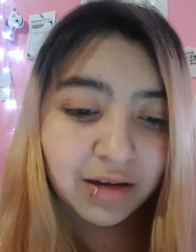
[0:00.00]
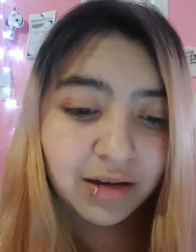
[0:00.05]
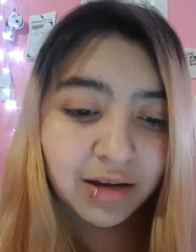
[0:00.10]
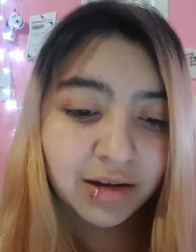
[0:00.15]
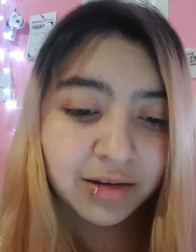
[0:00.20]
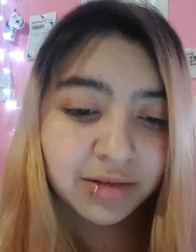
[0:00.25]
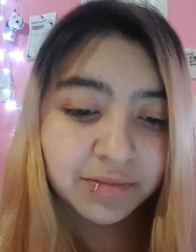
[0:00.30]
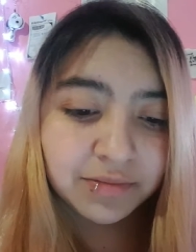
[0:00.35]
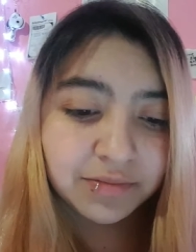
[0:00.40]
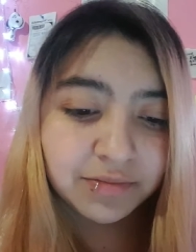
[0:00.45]

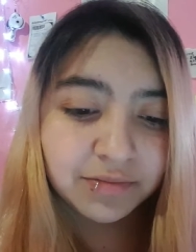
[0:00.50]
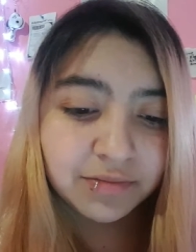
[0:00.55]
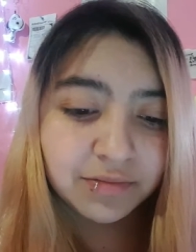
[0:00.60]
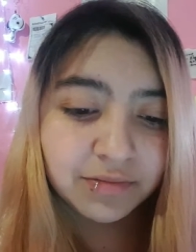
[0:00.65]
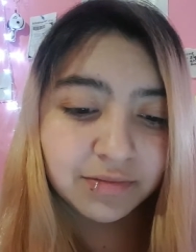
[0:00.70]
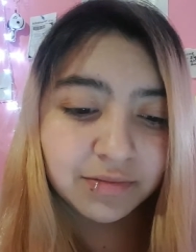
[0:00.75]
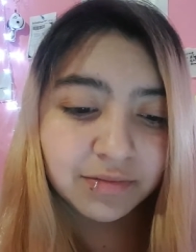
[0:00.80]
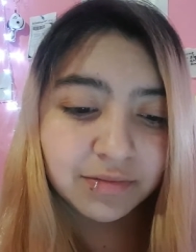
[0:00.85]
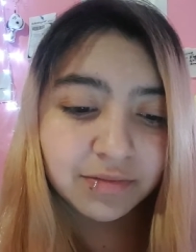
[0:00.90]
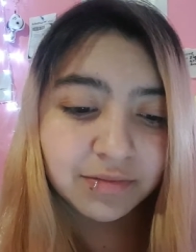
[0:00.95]

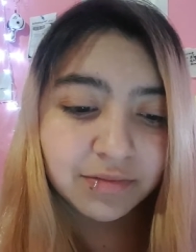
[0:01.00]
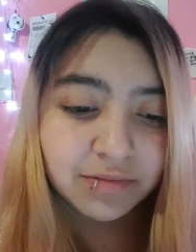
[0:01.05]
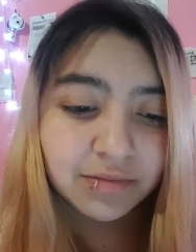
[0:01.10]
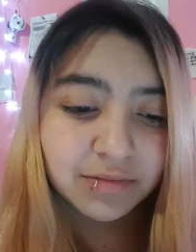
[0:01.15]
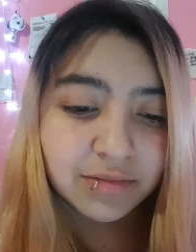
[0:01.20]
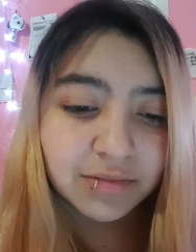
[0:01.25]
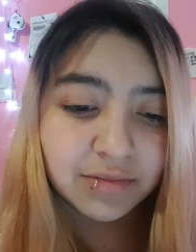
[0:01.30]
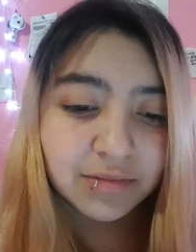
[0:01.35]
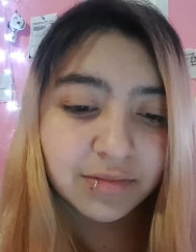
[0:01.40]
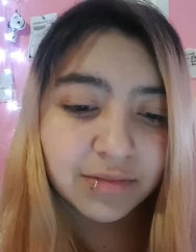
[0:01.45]
Um,
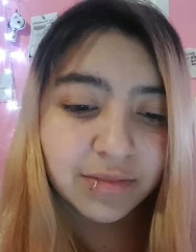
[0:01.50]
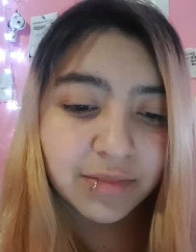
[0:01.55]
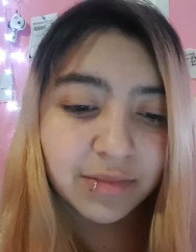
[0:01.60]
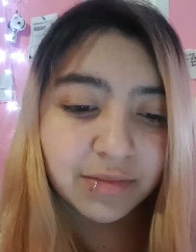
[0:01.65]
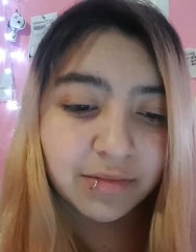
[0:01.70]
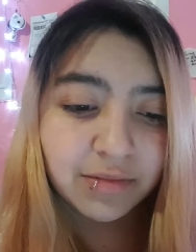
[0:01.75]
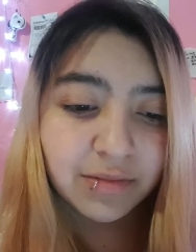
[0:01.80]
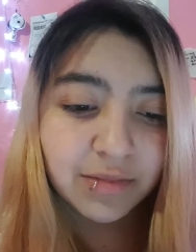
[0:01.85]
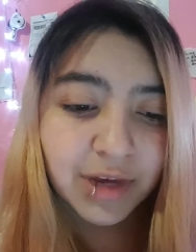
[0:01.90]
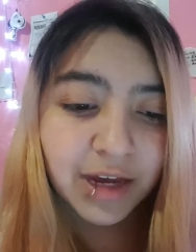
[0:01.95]

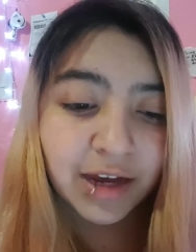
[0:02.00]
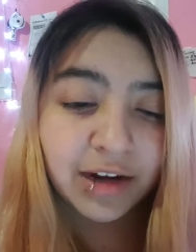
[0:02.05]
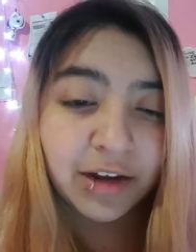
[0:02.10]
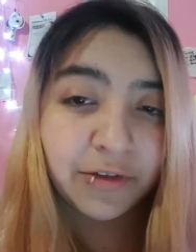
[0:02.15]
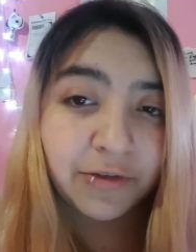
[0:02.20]
and